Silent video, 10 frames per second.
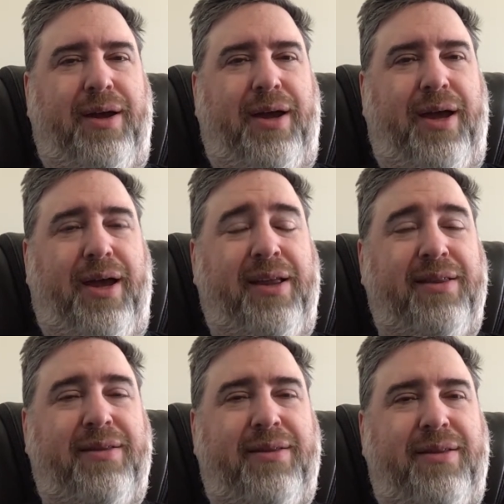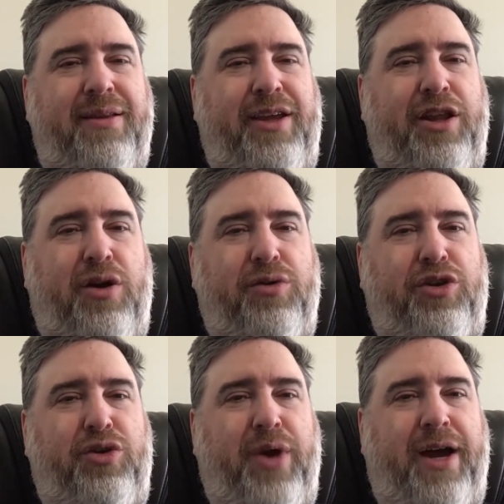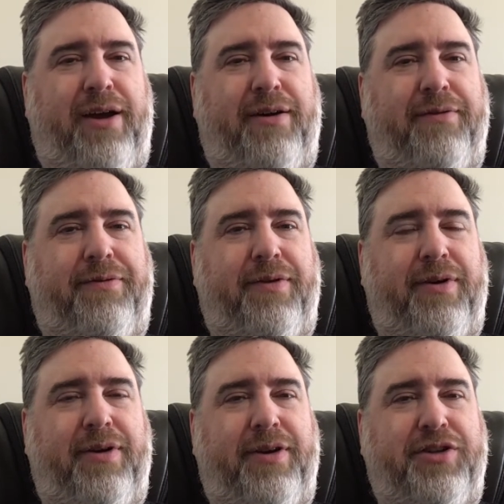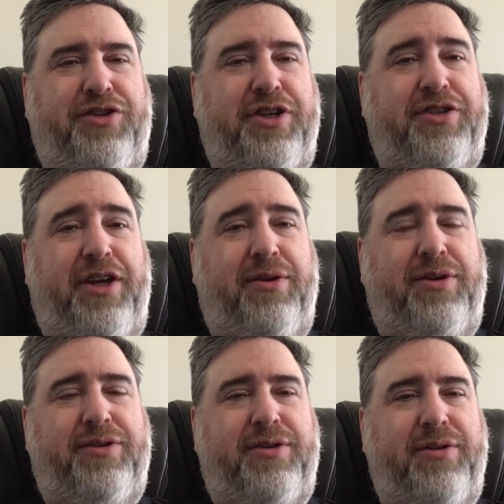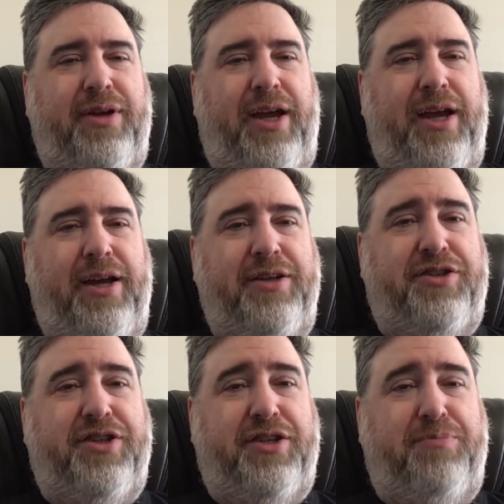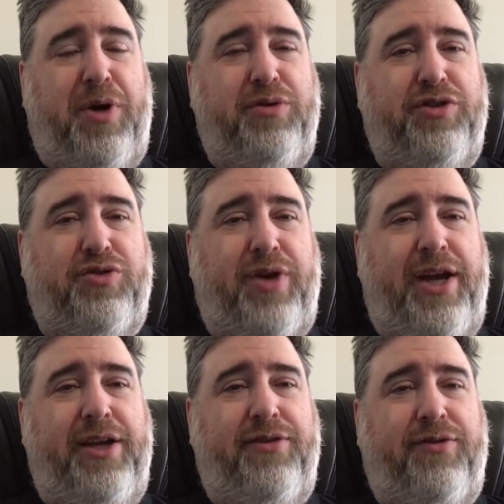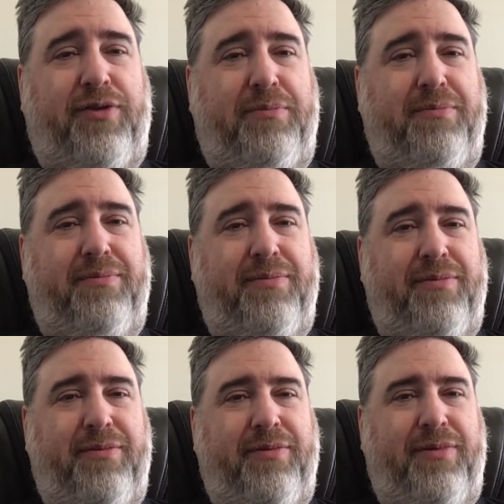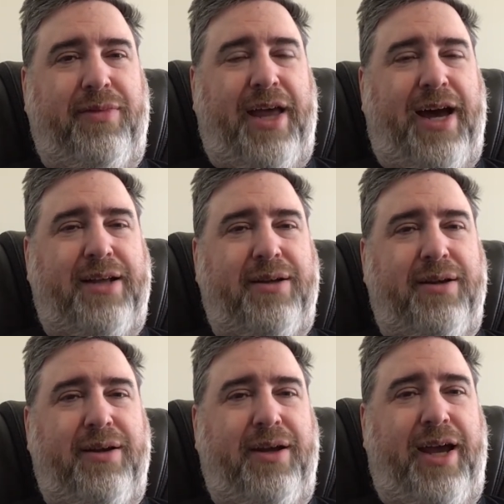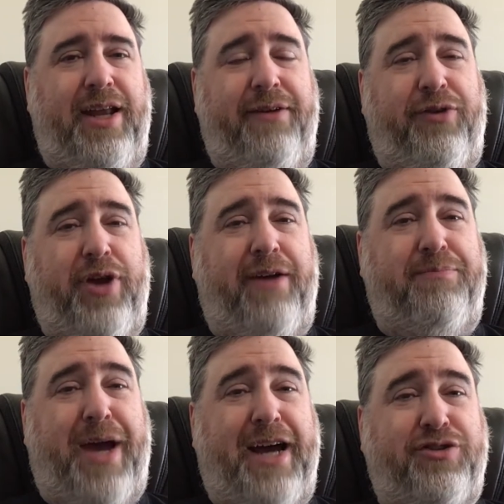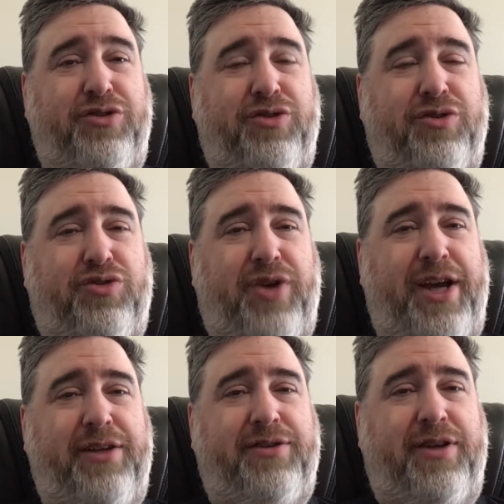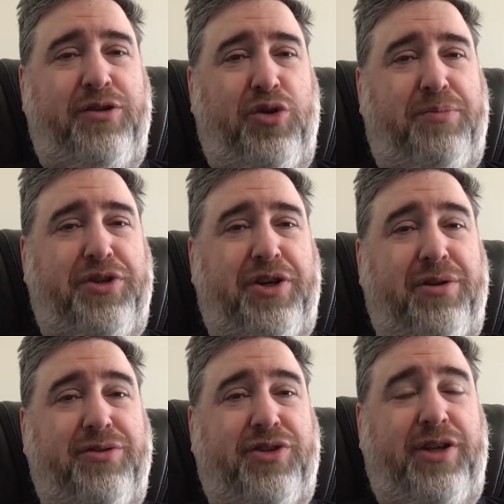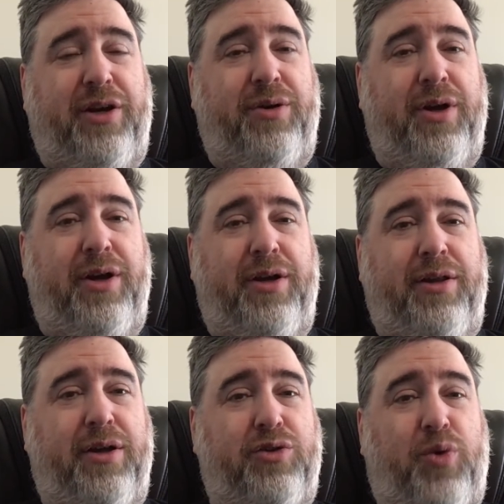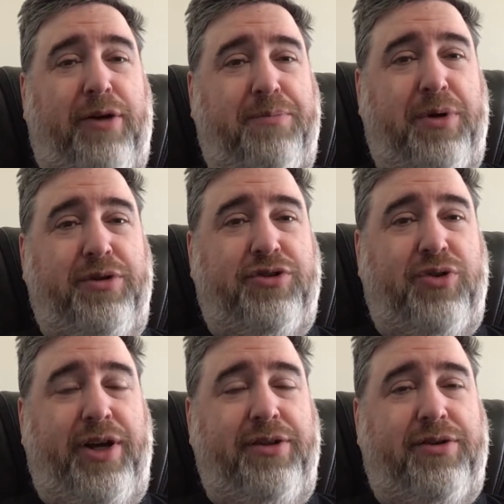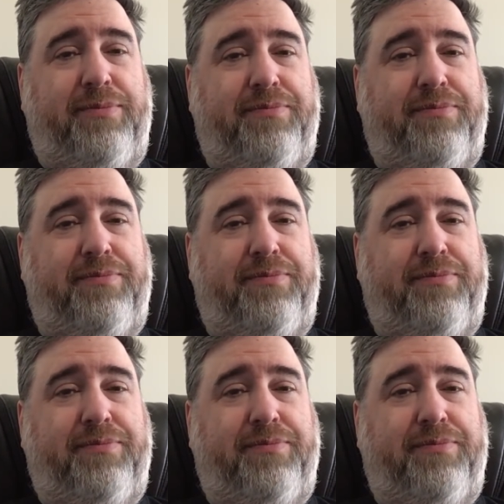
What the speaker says: And you have 6 eras and 6 bonus trains from that. And if you have passenger trains in your particular scenario, there are 12 bonus trains.